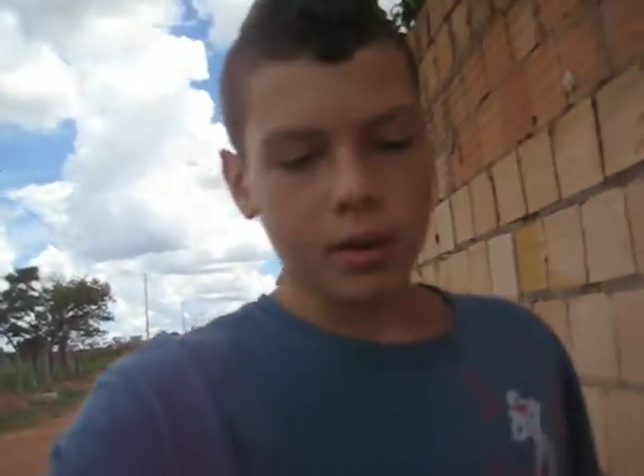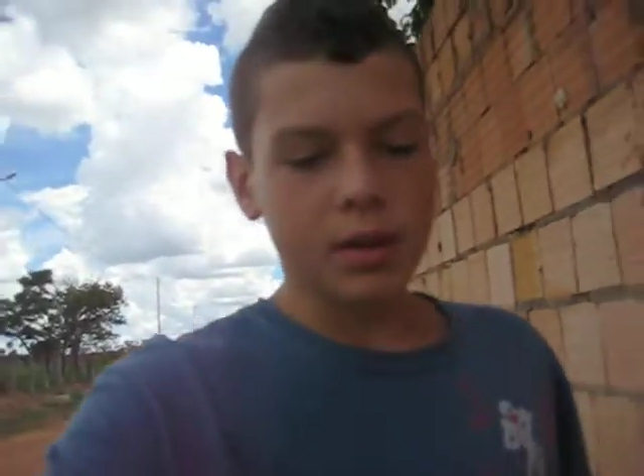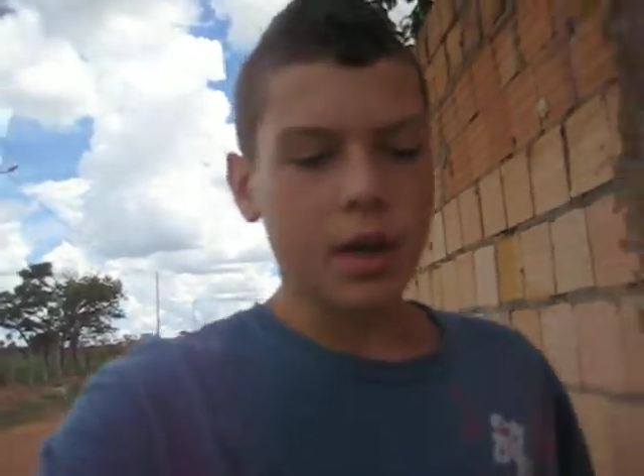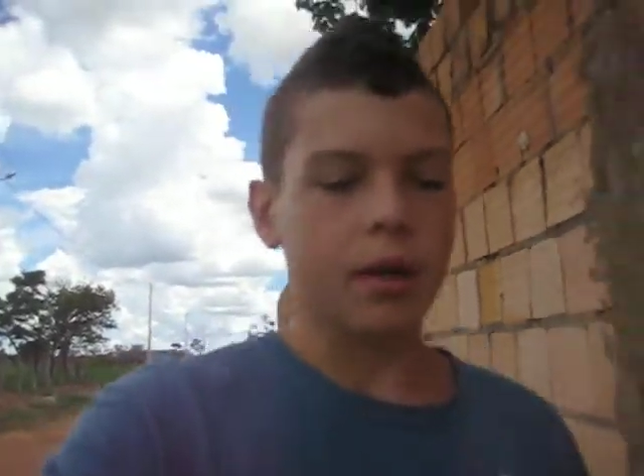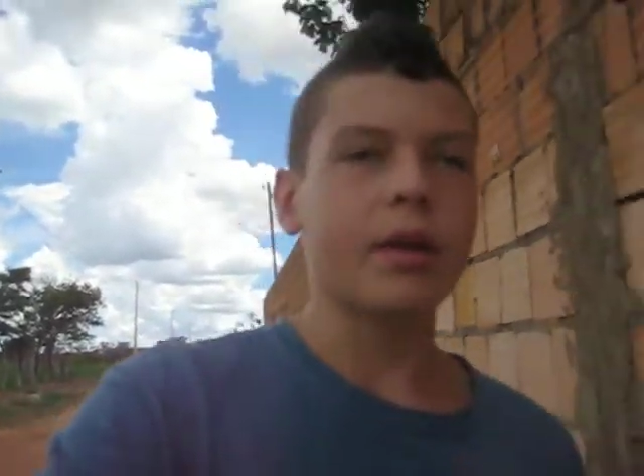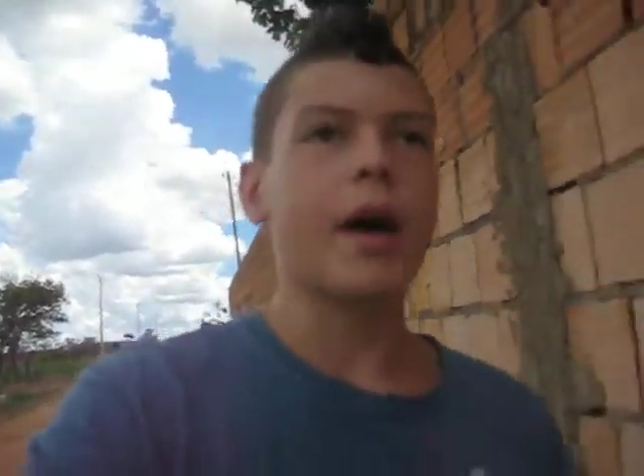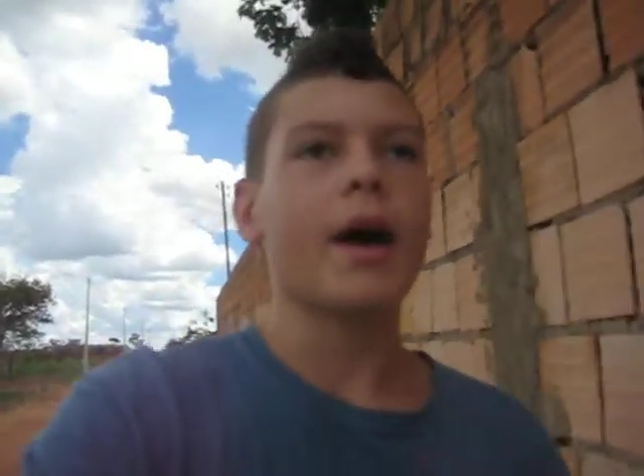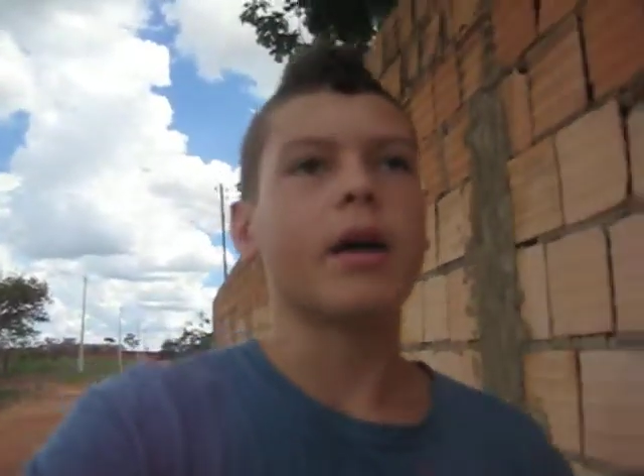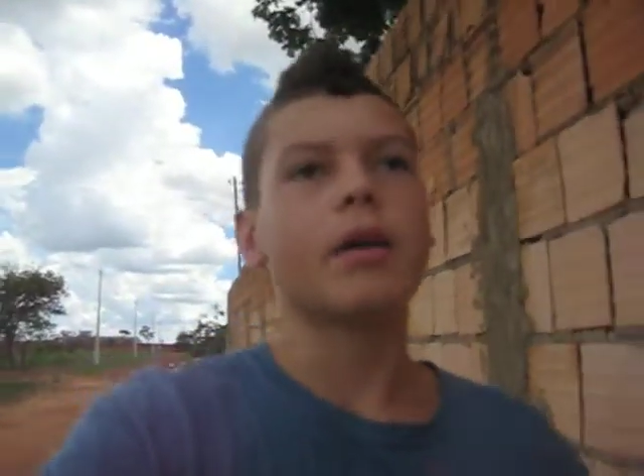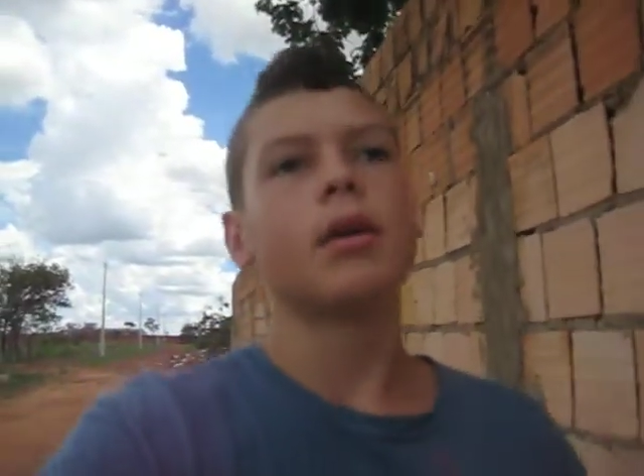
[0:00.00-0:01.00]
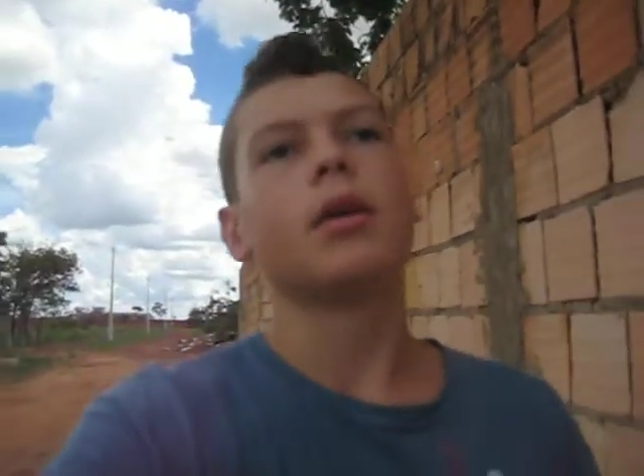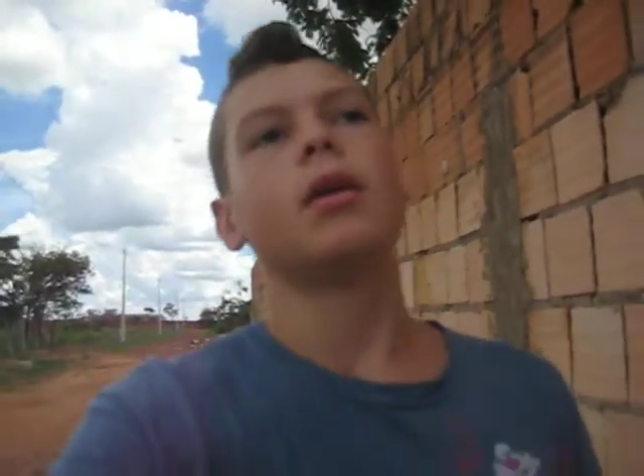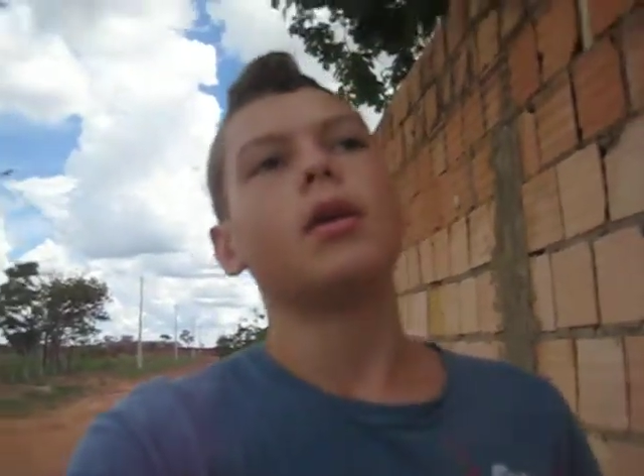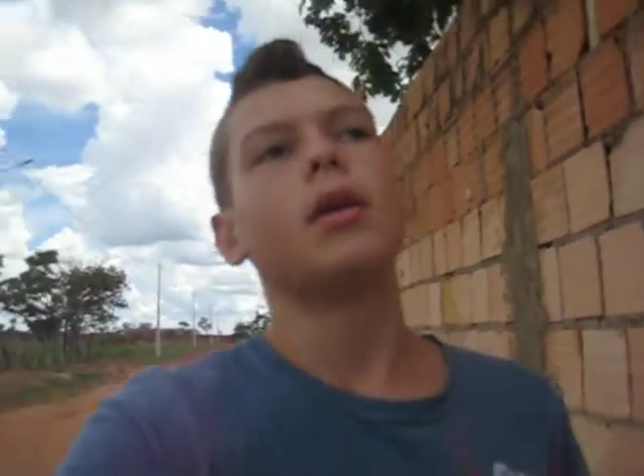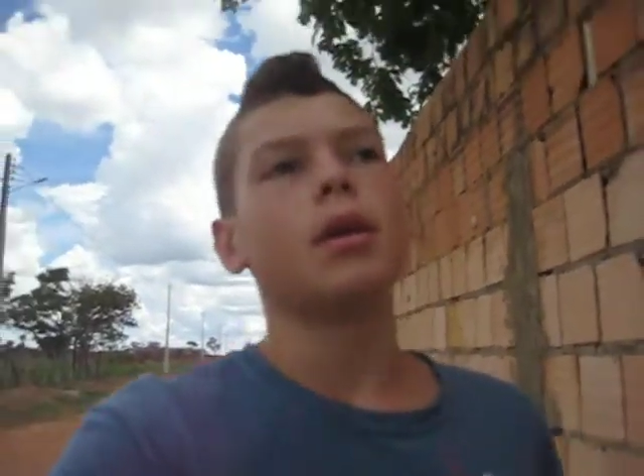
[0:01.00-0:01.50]
side of that,
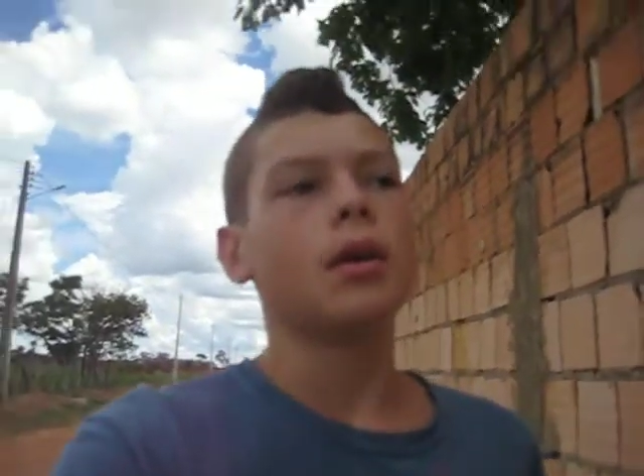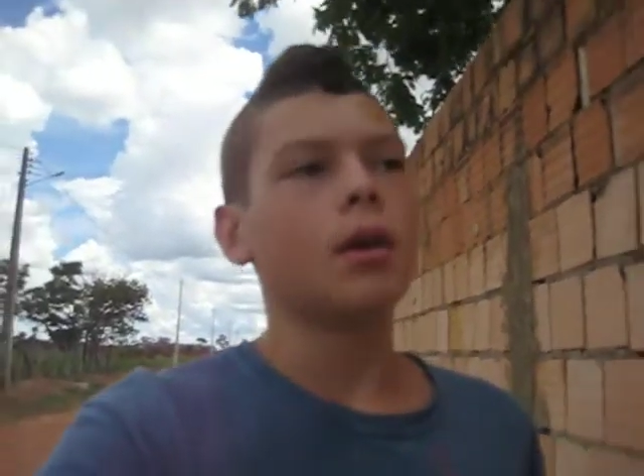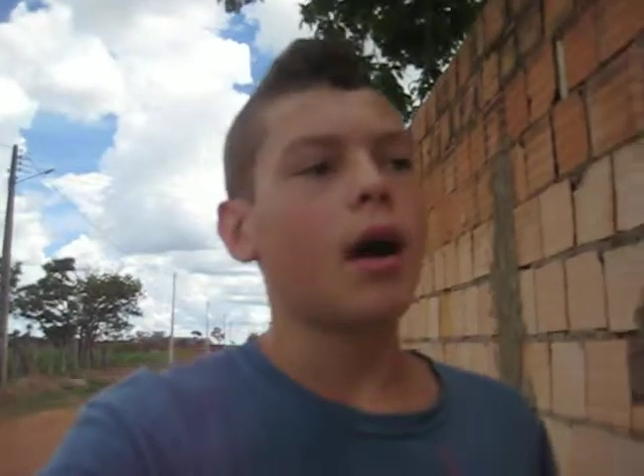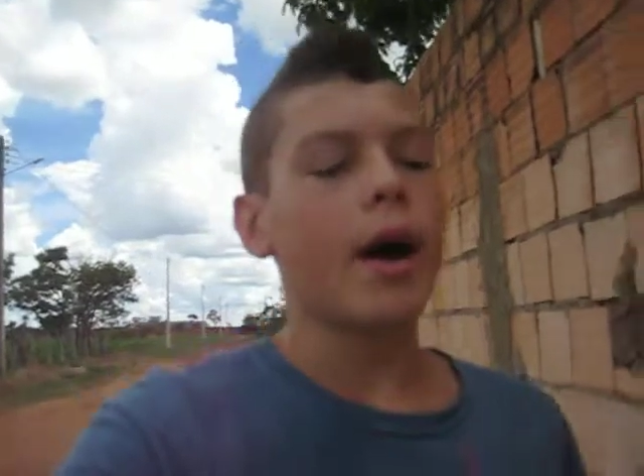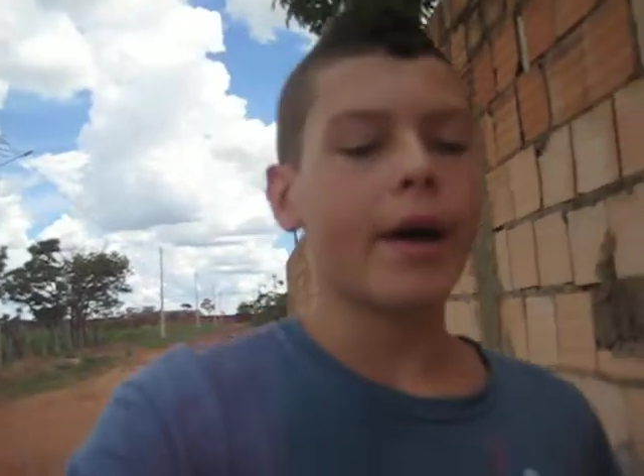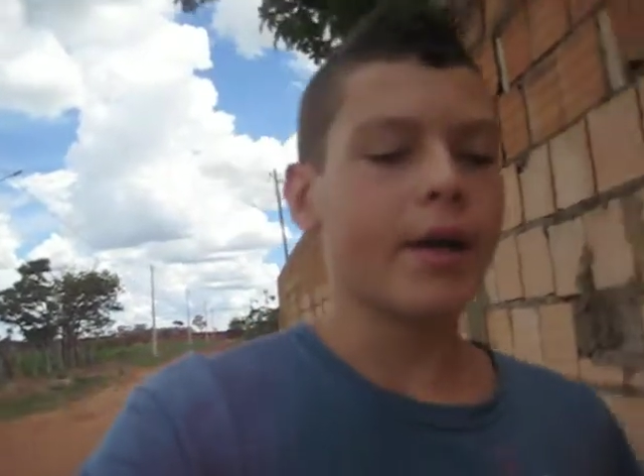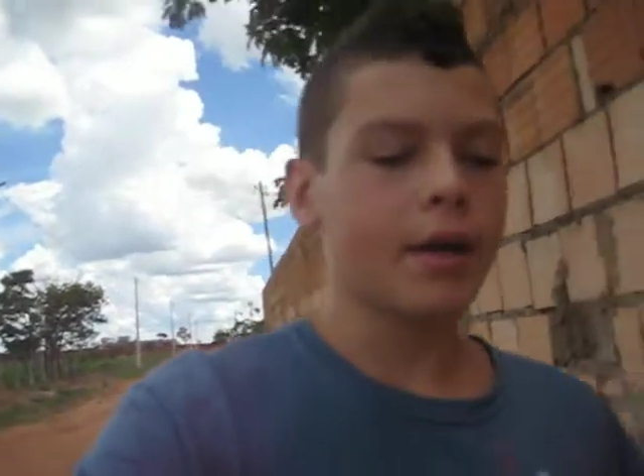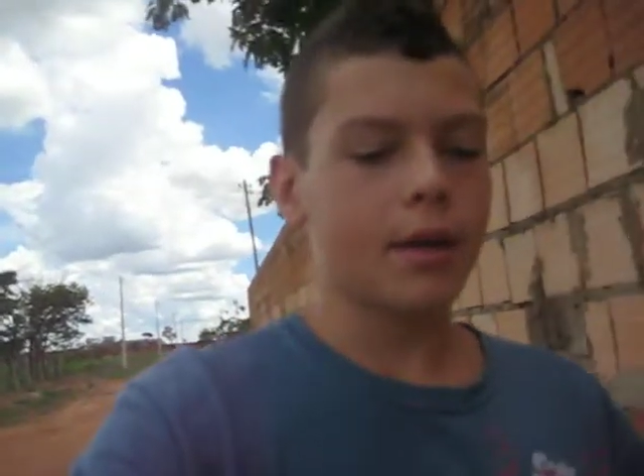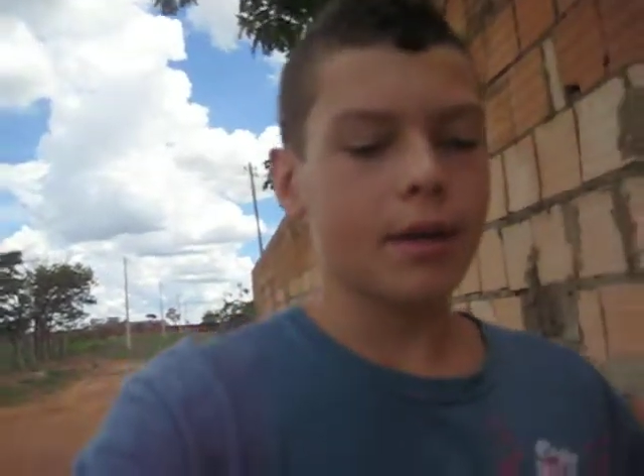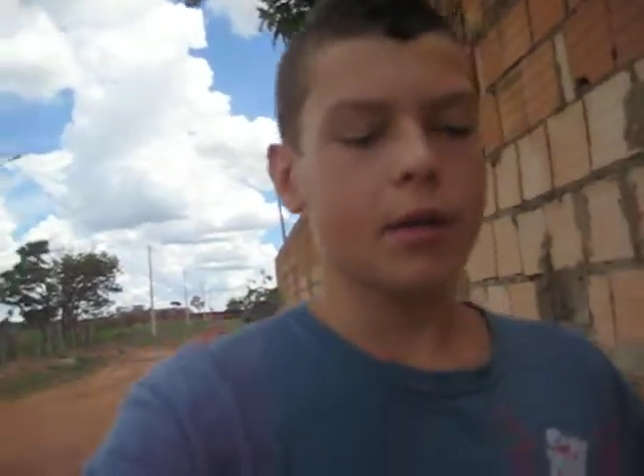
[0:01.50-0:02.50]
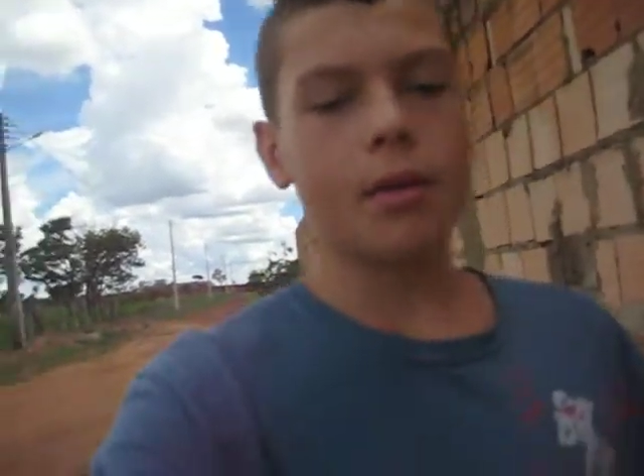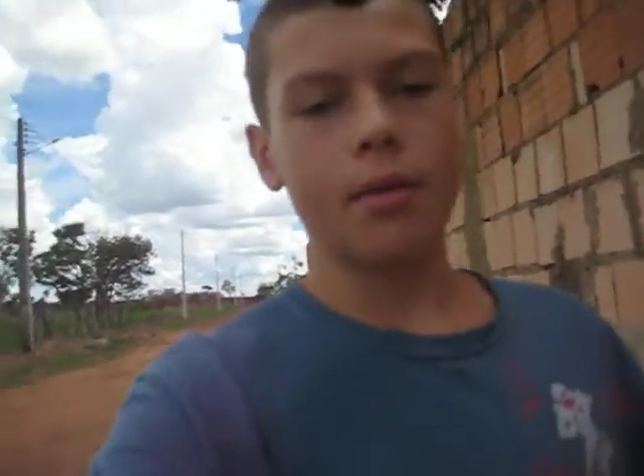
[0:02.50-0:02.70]
uh, I